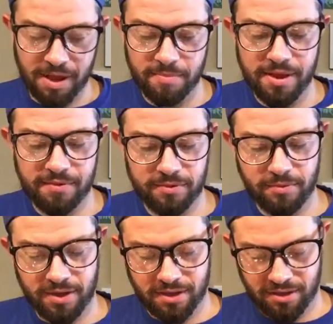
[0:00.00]
pet peeves
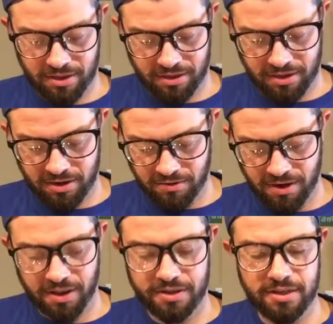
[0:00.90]
with the new
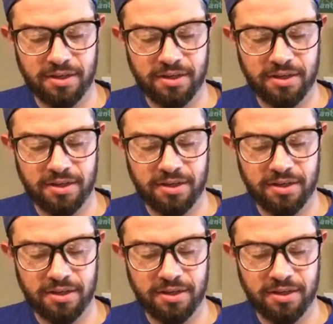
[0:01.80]
dolls